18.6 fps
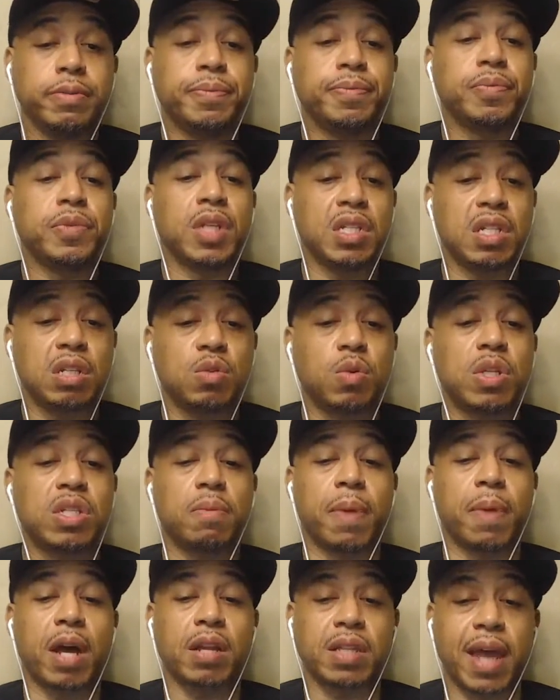this is what's
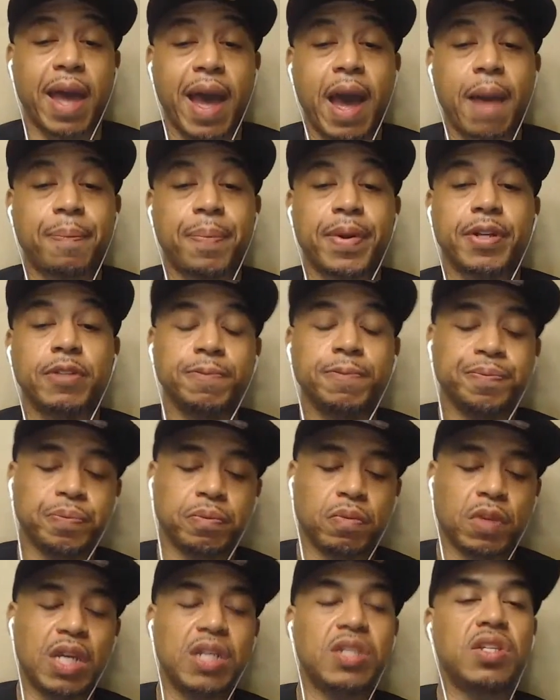about to happen.
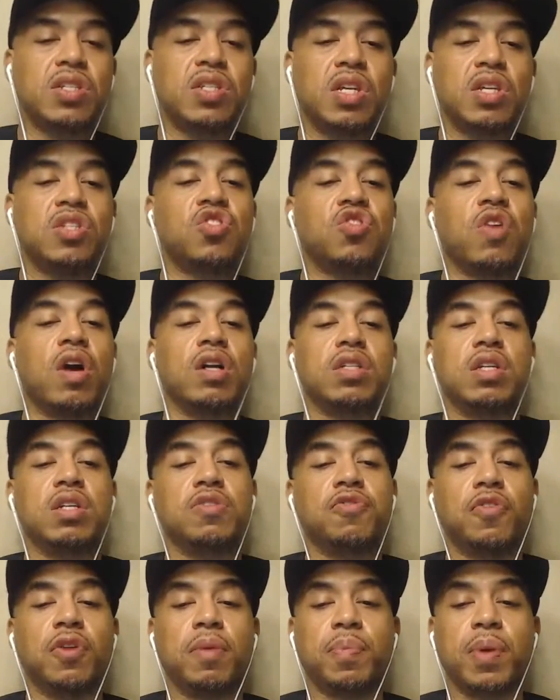This is instructions
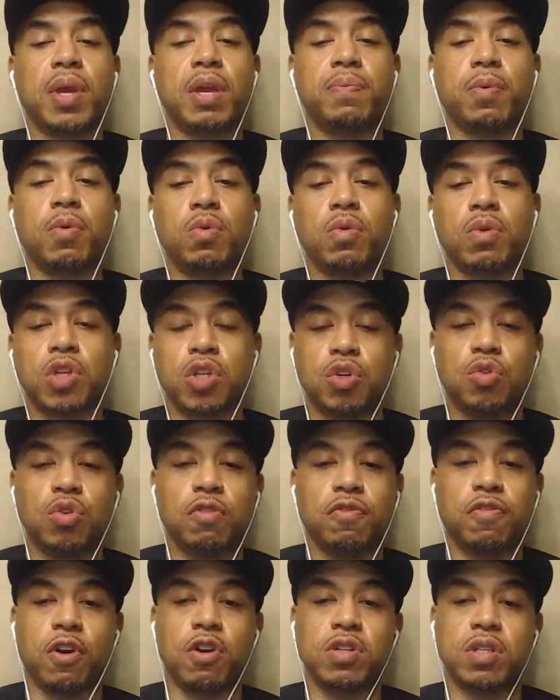for the people
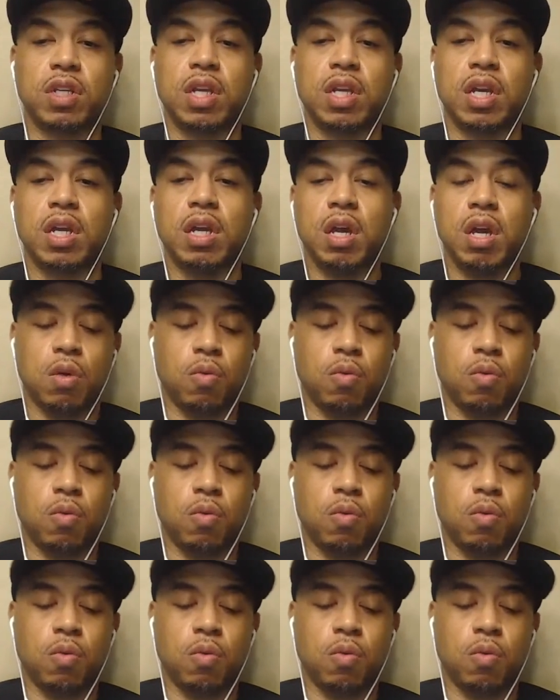universally,